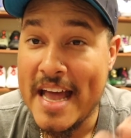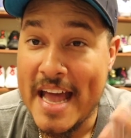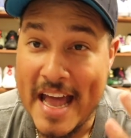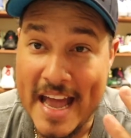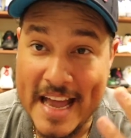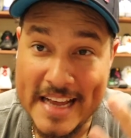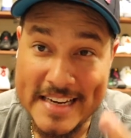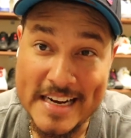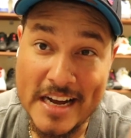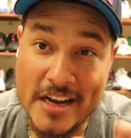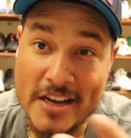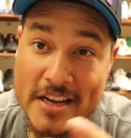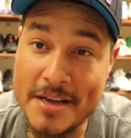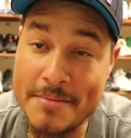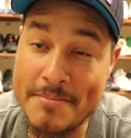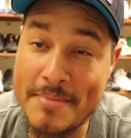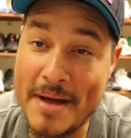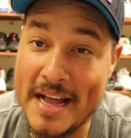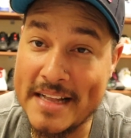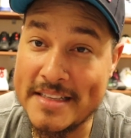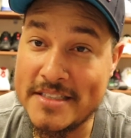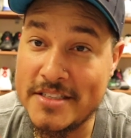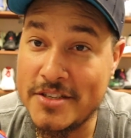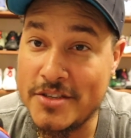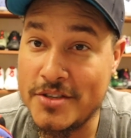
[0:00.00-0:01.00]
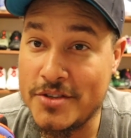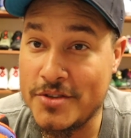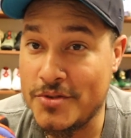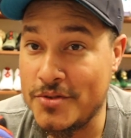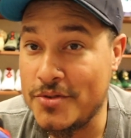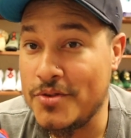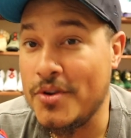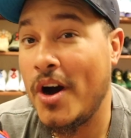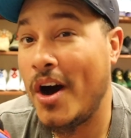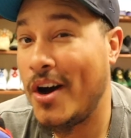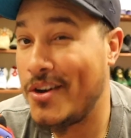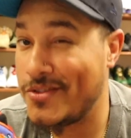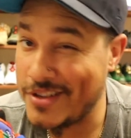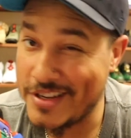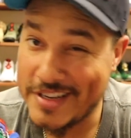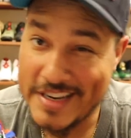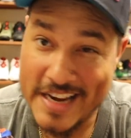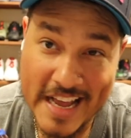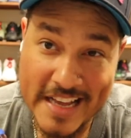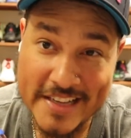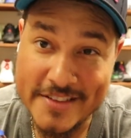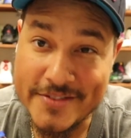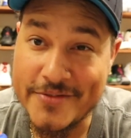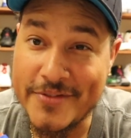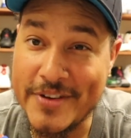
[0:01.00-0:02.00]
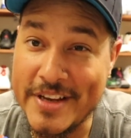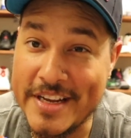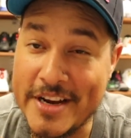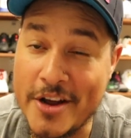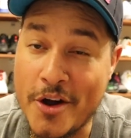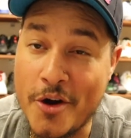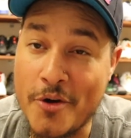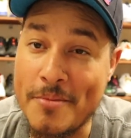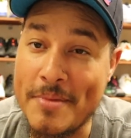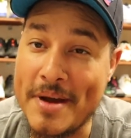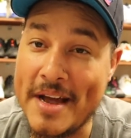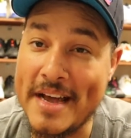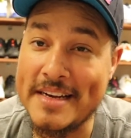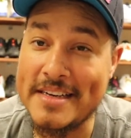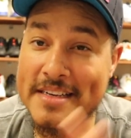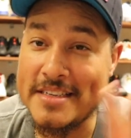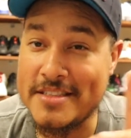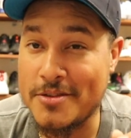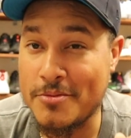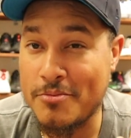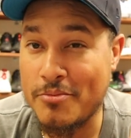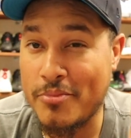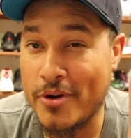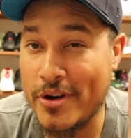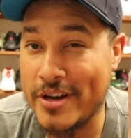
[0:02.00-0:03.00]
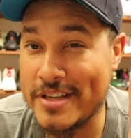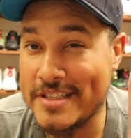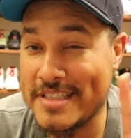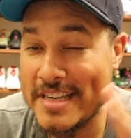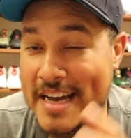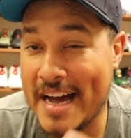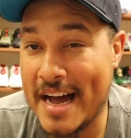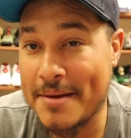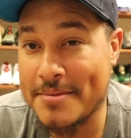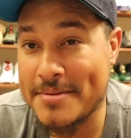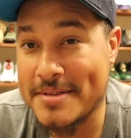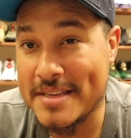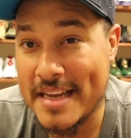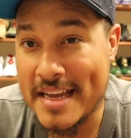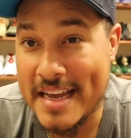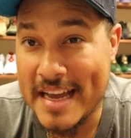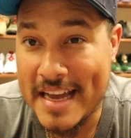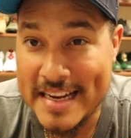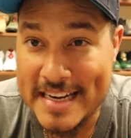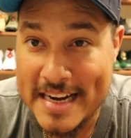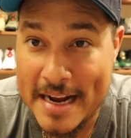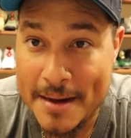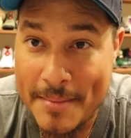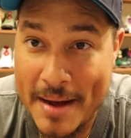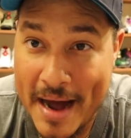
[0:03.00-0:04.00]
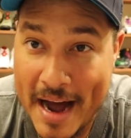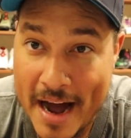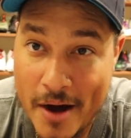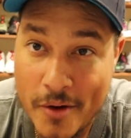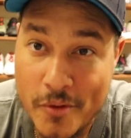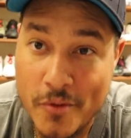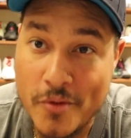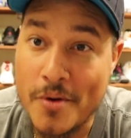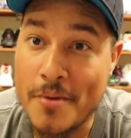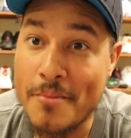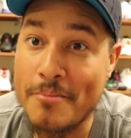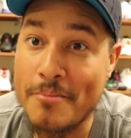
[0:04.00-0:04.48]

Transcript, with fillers: And I'll get back to you on the next video, man. It's your boy Topz, and I'm out.